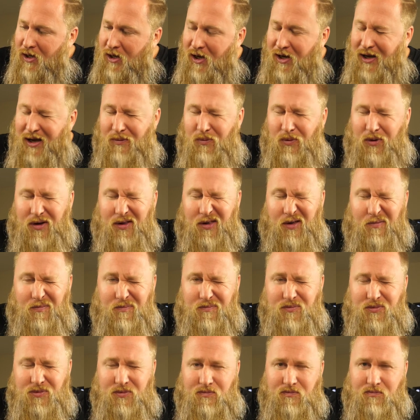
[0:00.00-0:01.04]
I had one of the
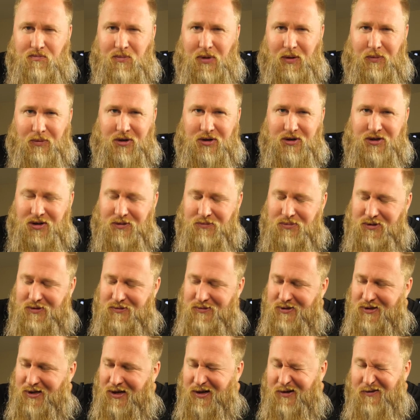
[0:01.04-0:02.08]
memory chips that
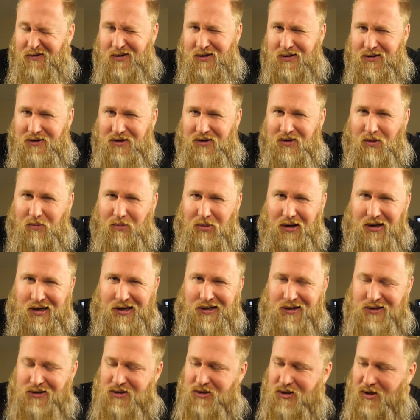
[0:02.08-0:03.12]
was kind of a little
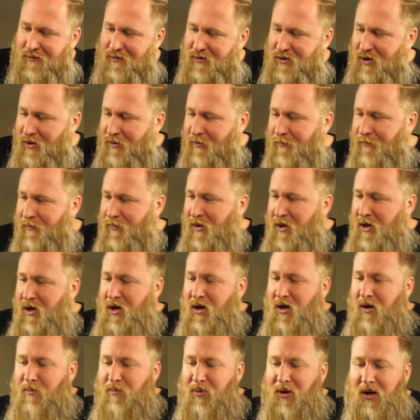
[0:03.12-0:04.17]
buggy and stuff, so.
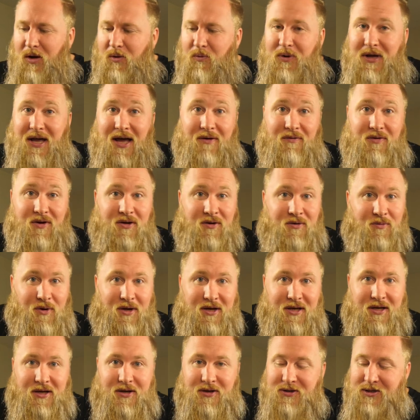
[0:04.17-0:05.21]
But we have a new one
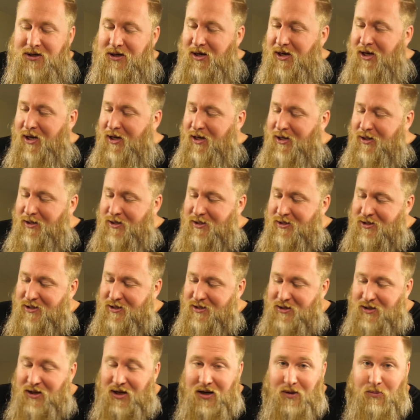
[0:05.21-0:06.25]
here today, and this
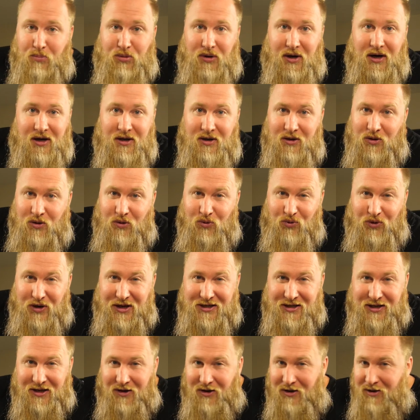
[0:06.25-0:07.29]
is brand new
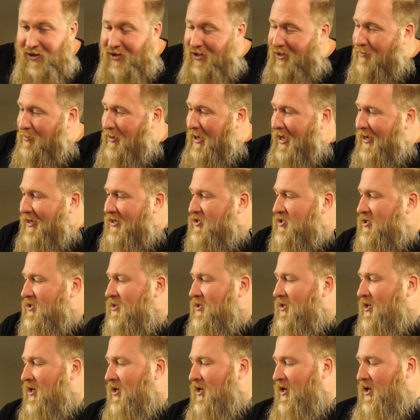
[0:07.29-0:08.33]
retail in the
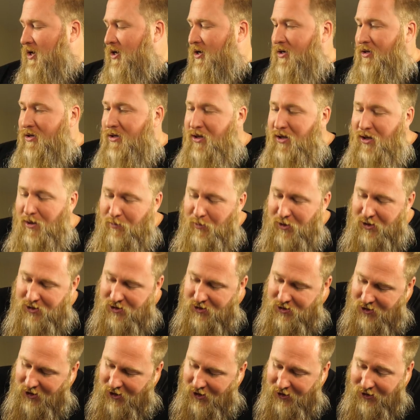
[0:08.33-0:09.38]
packaging, and I
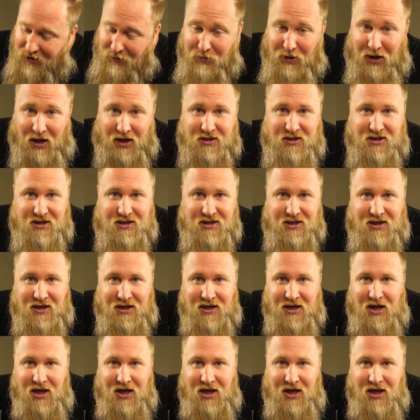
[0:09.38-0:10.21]
must say the box is